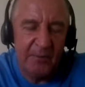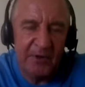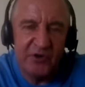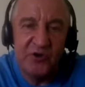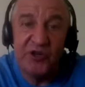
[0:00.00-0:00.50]

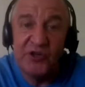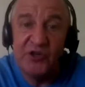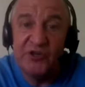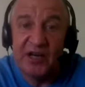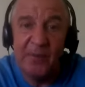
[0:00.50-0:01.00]
You can
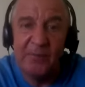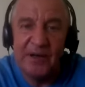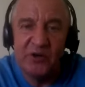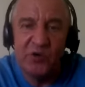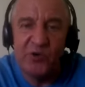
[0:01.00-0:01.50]
use a
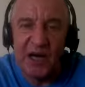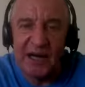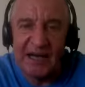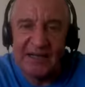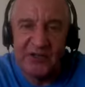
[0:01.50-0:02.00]
company called
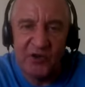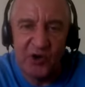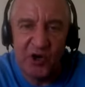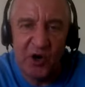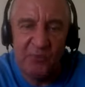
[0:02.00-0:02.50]

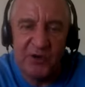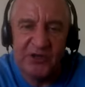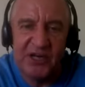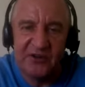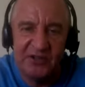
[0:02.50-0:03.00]
Alexa.com,
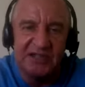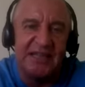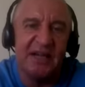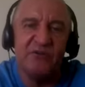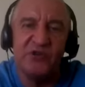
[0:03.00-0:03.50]
which actually
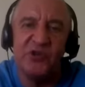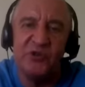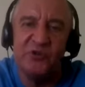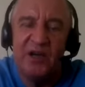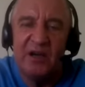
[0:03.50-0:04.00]
tells
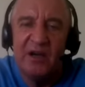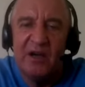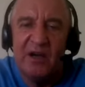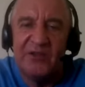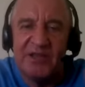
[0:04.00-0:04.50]
you
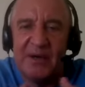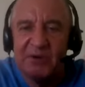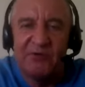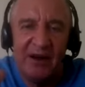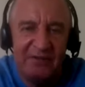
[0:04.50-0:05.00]
the
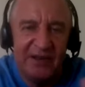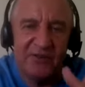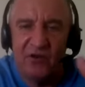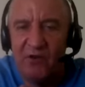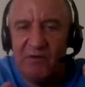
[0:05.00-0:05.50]

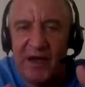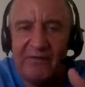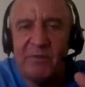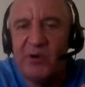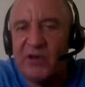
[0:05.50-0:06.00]
demographics of
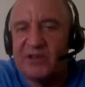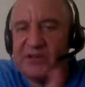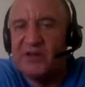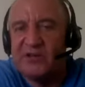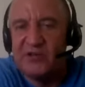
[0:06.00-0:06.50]
everybody that's
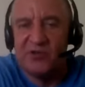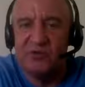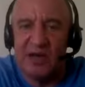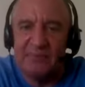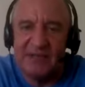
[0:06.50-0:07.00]
going
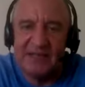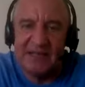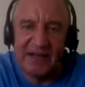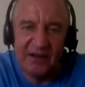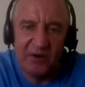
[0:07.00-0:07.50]
to a
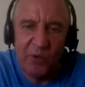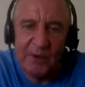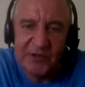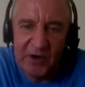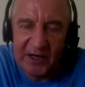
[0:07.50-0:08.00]
particular
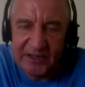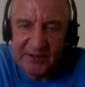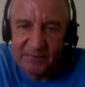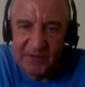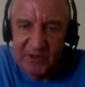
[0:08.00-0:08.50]
website
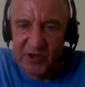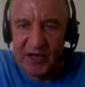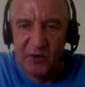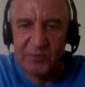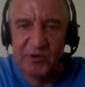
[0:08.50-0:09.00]
to
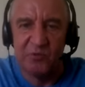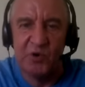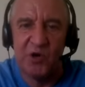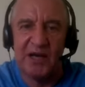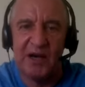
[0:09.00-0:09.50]
help you
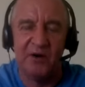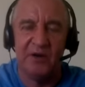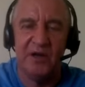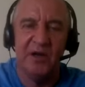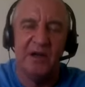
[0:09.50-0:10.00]
work out
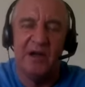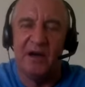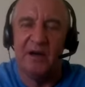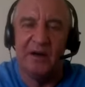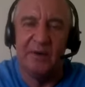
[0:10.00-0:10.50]

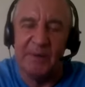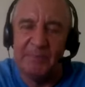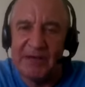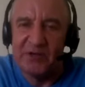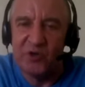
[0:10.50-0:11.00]
and
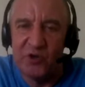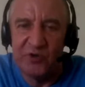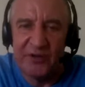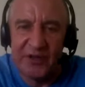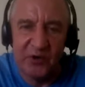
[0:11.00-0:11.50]
make sure
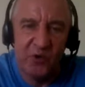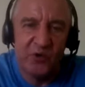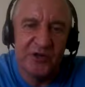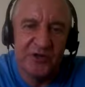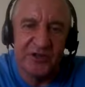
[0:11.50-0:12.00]
that the
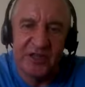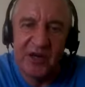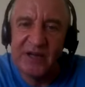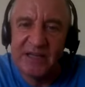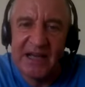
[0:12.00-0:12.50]
audience that's
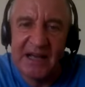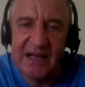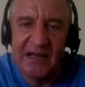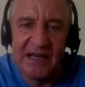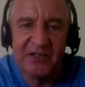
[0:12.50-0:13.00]
going
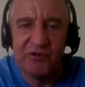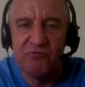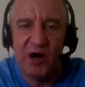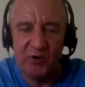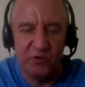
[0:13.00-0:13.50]
there is the
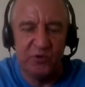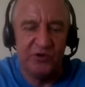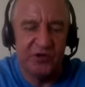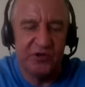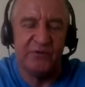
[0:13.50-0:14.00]
right
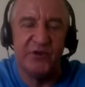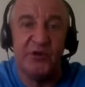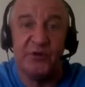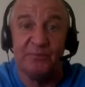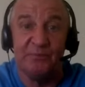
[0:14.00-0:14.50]
audience for you.